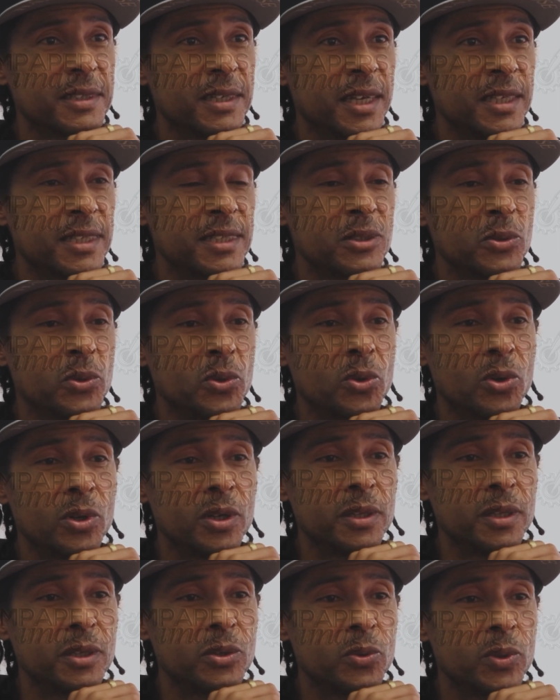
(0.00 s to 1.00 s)
I still call
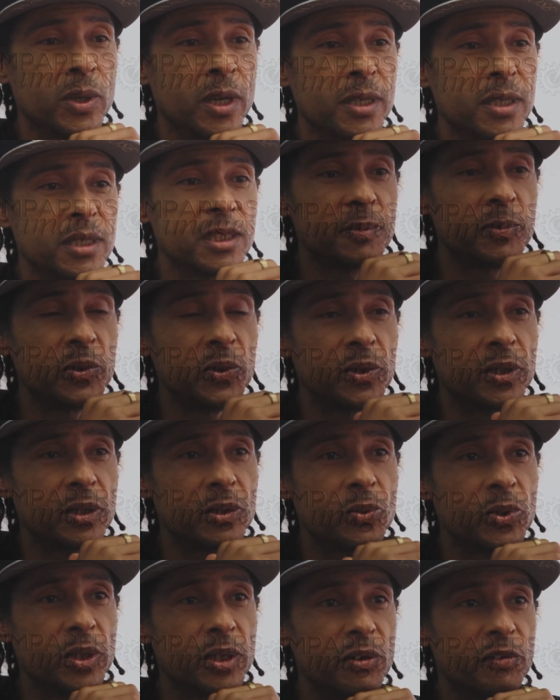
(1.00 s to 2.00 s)
her the undisputed
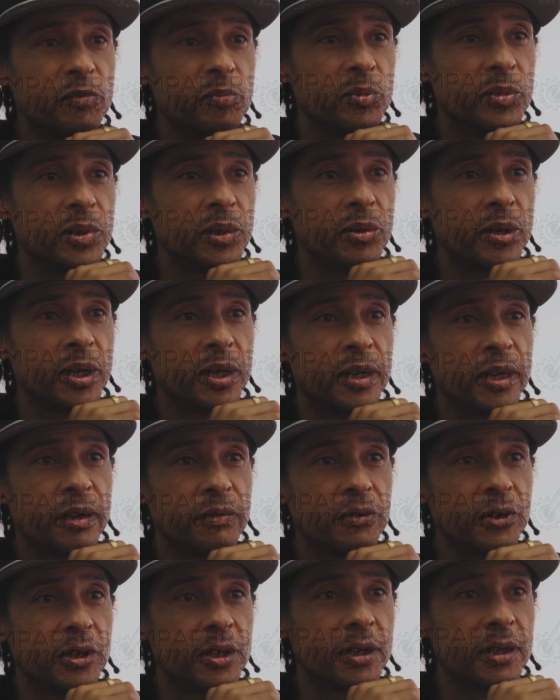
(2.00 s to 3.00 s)
queen of mbira in
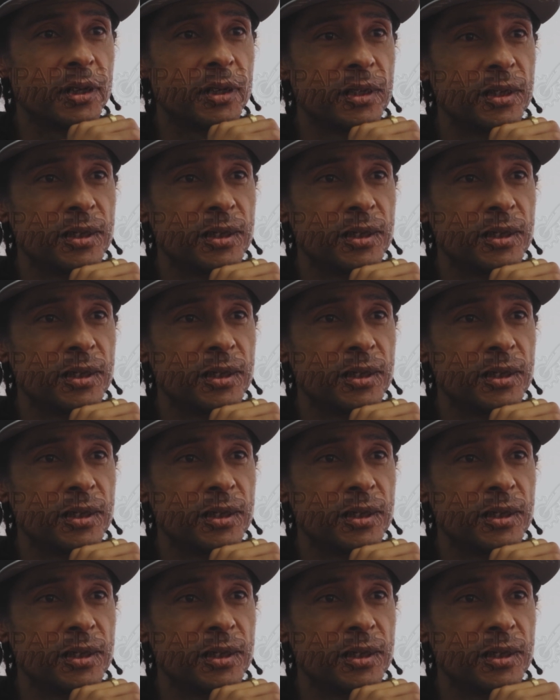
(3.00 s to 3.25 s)
Africa.